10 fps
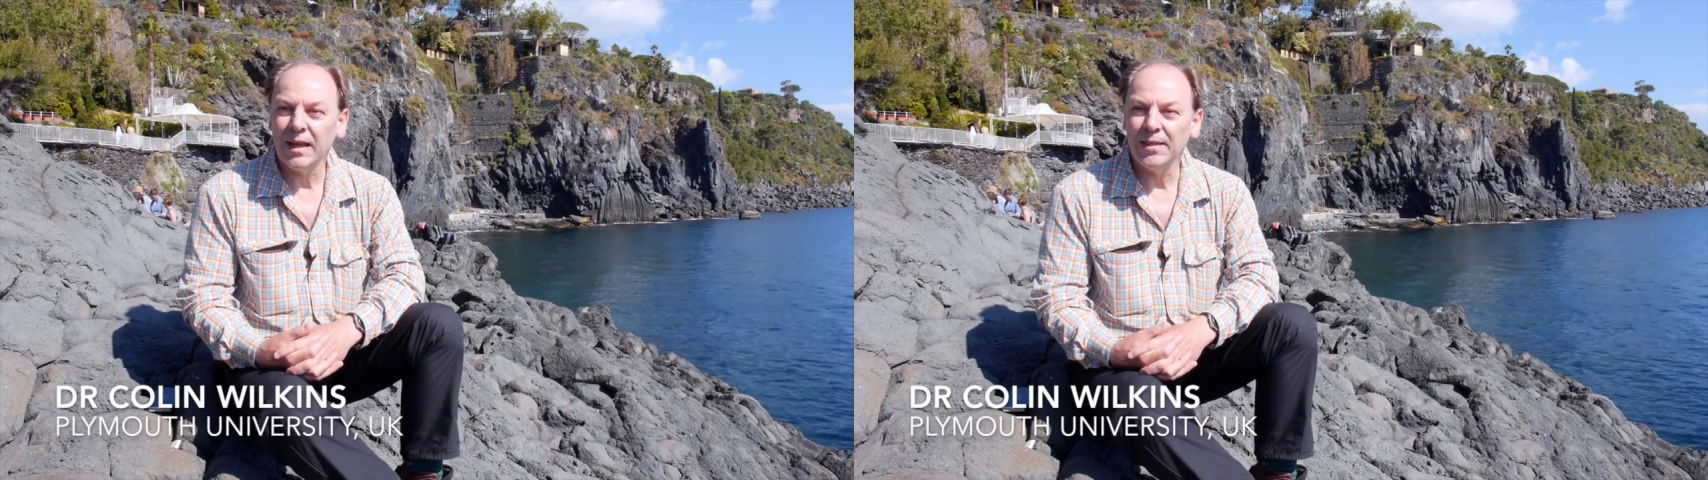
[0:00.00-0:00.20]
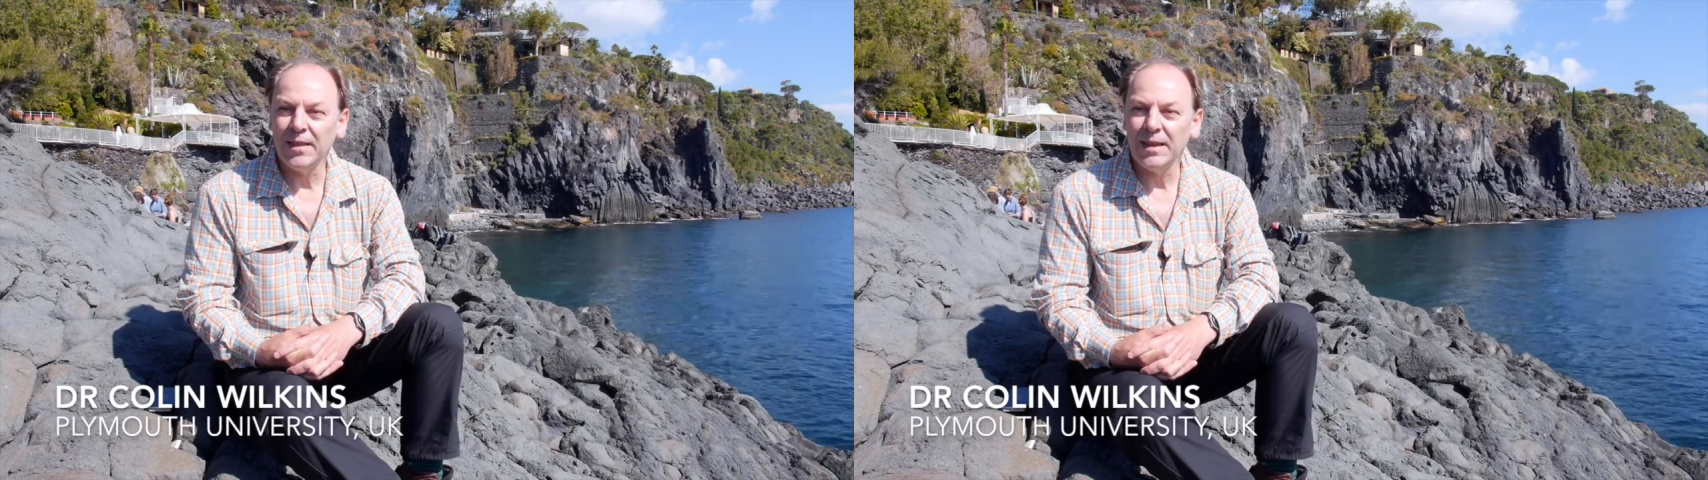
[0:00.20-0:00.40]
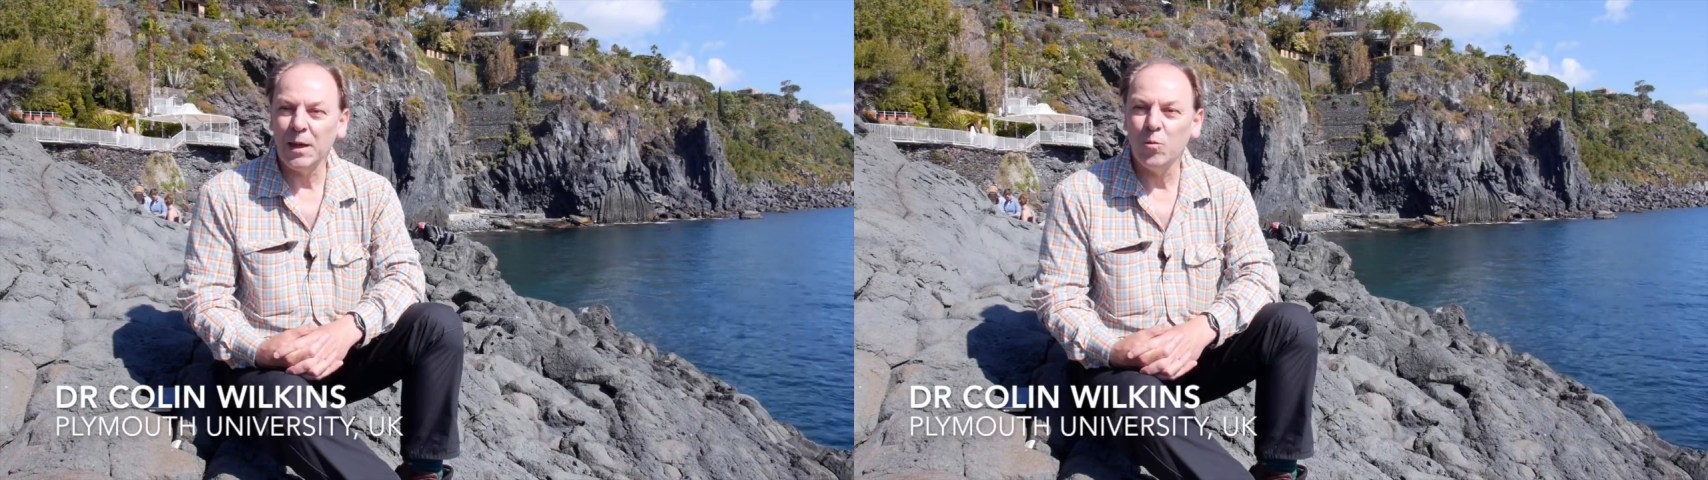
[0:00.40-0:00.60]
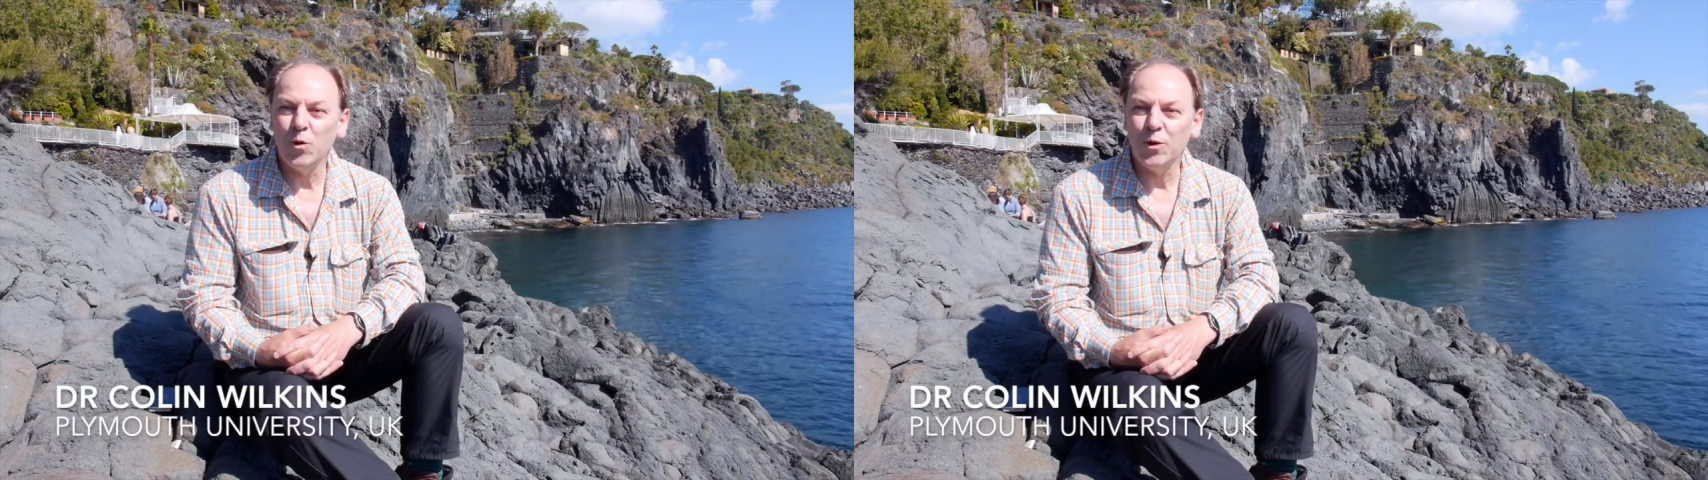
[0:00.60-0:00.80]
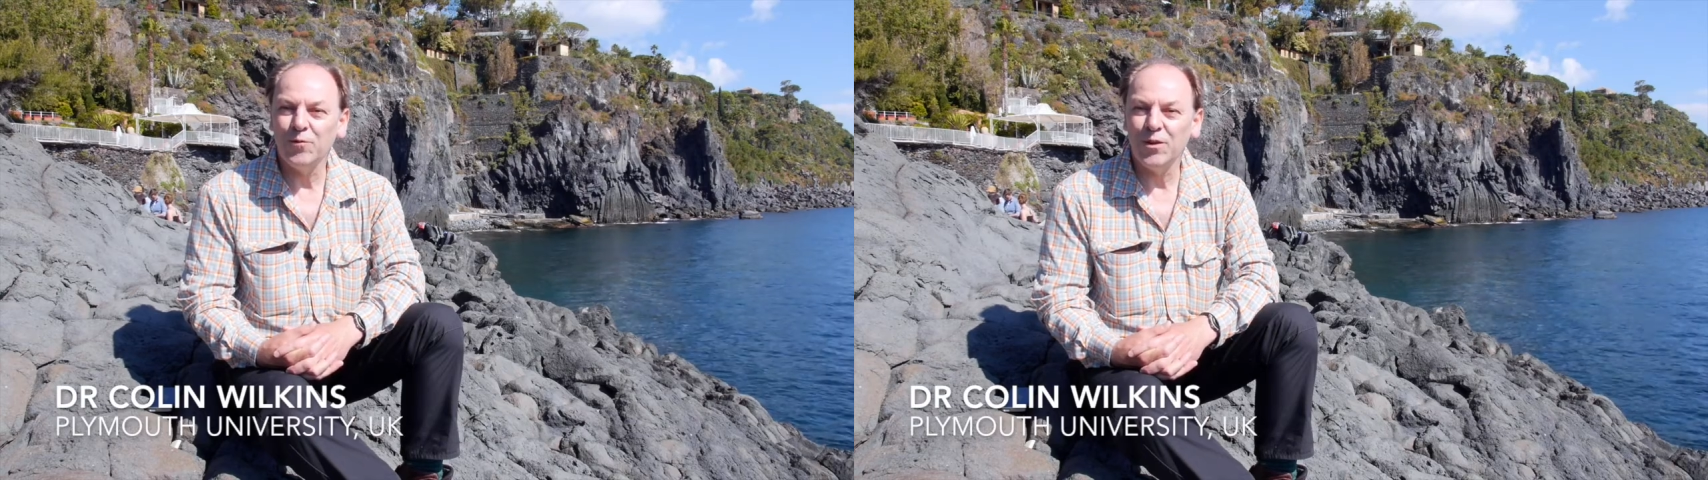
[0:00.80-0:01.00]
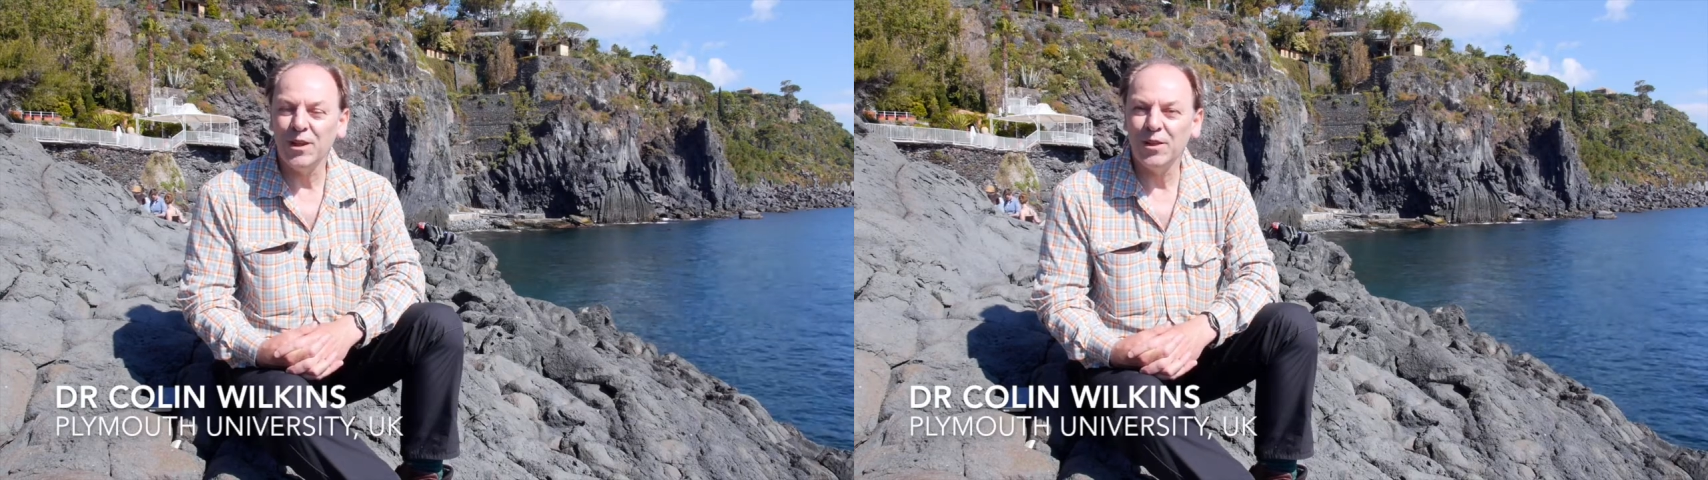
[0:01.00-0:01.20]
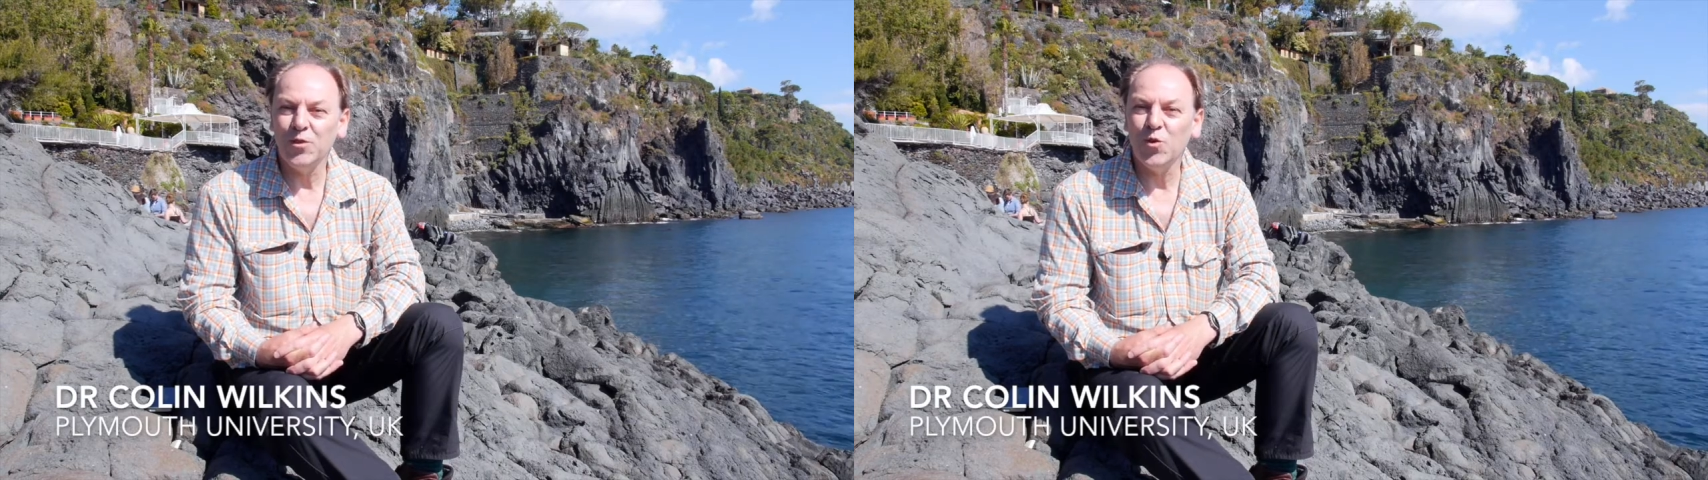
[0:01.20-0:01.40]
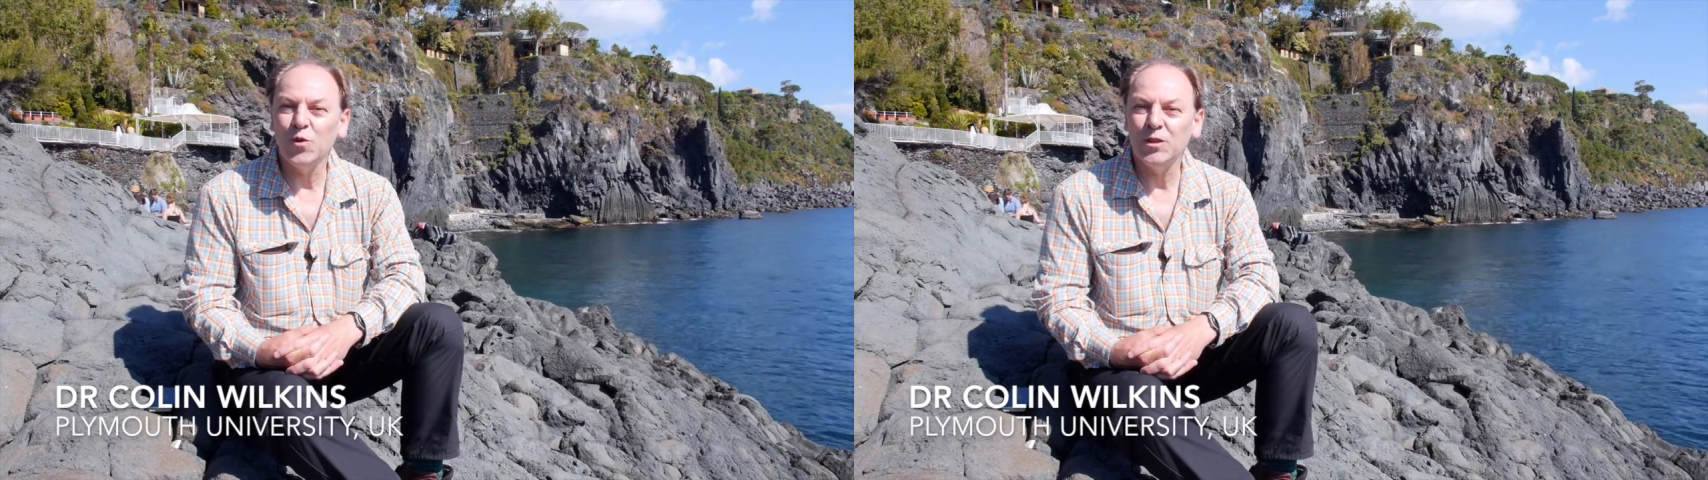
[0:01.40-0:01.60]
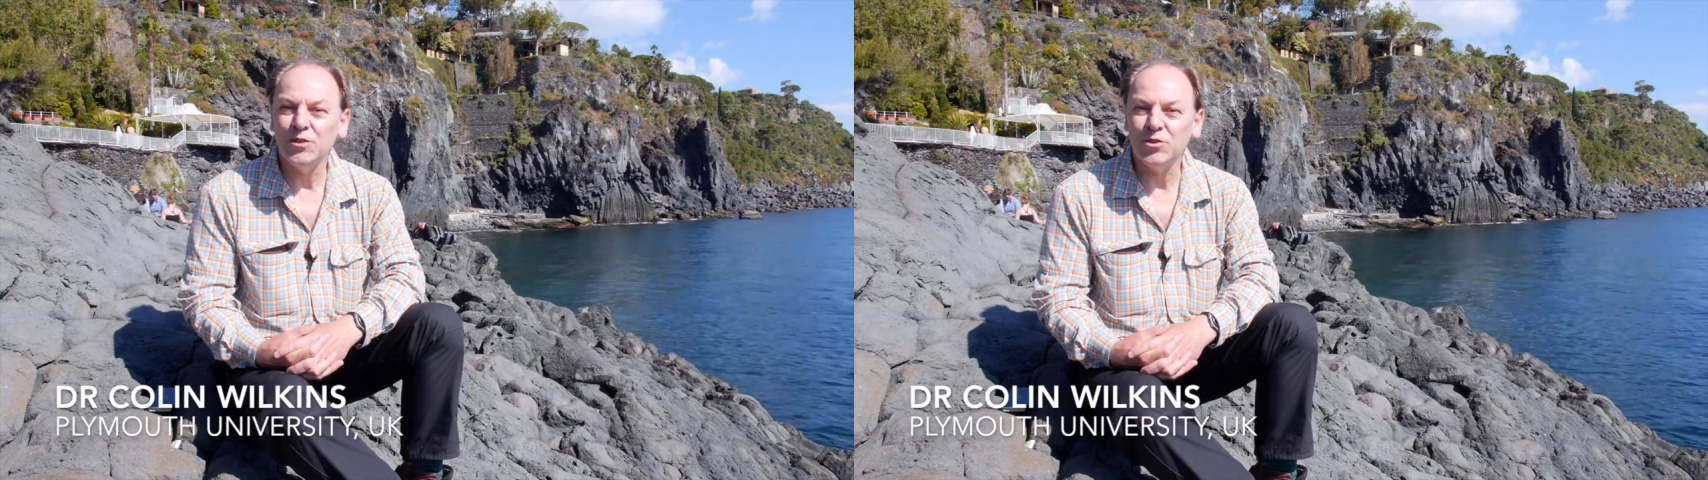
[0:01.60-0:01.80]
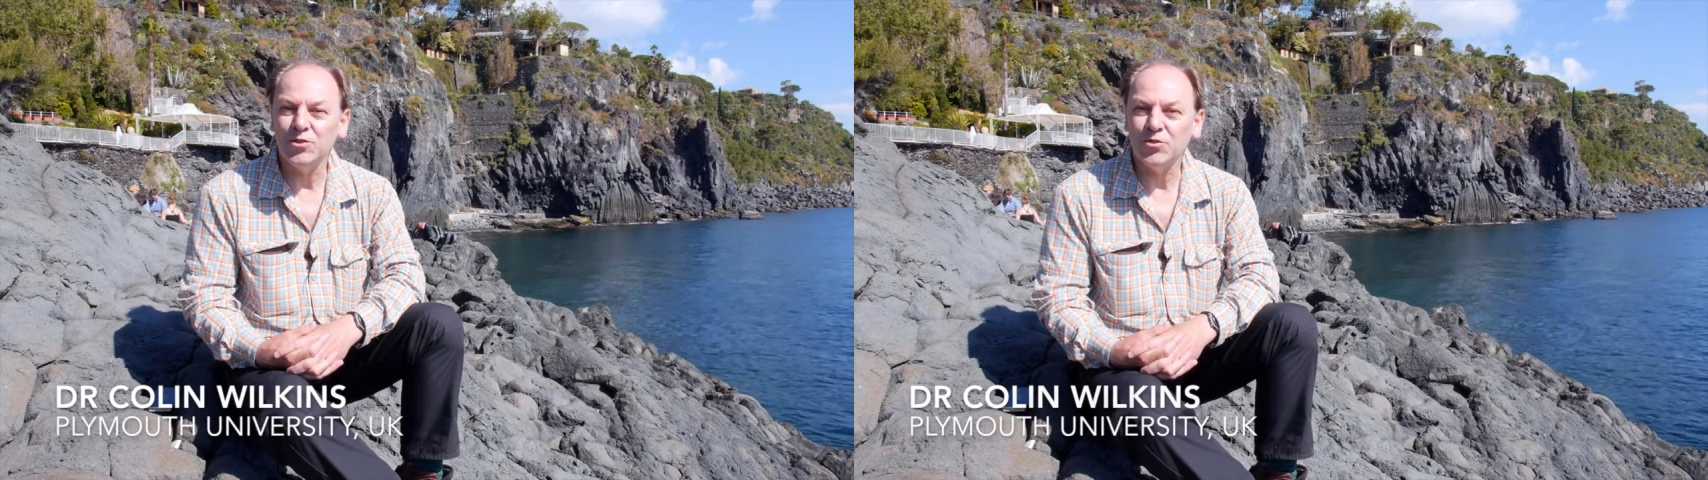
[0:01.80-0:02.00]
and then I worked for a year in the oil
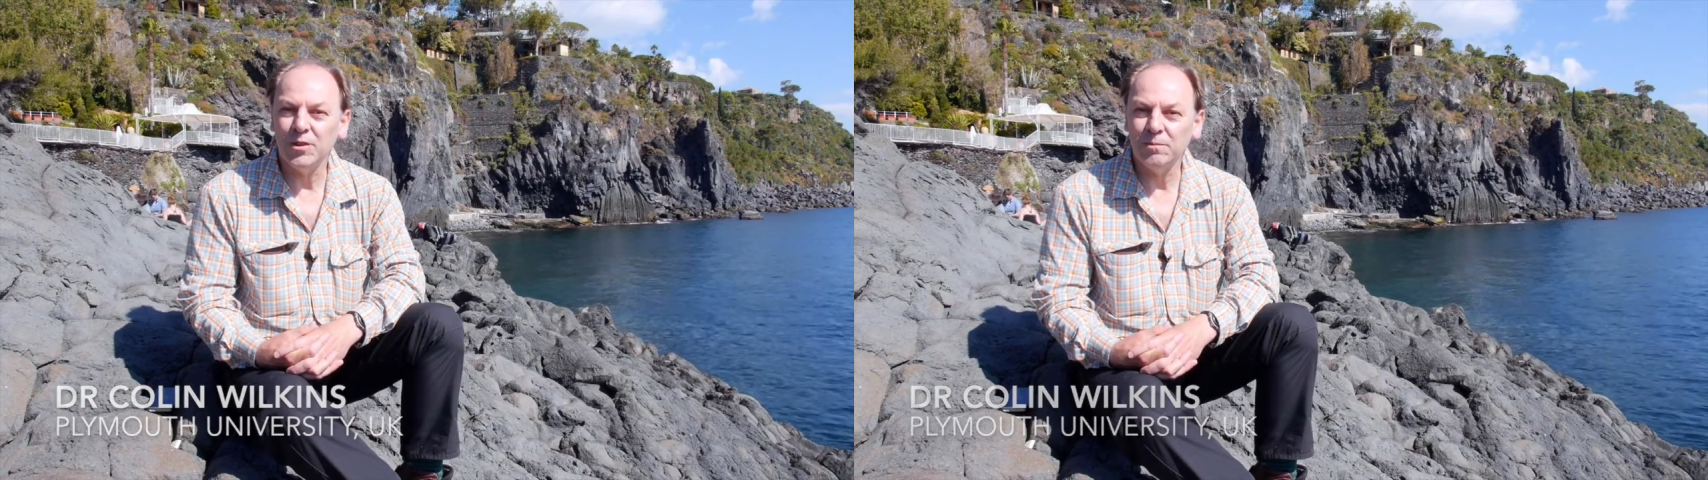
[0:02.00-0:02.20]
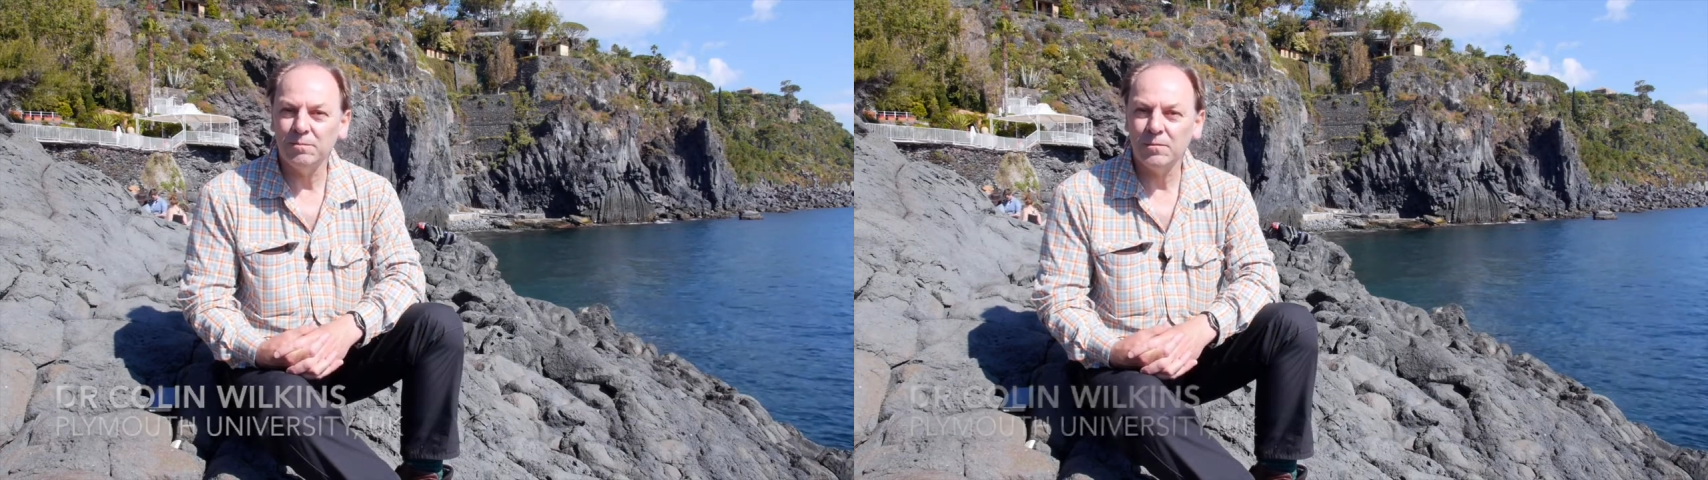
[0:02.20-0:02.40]
industry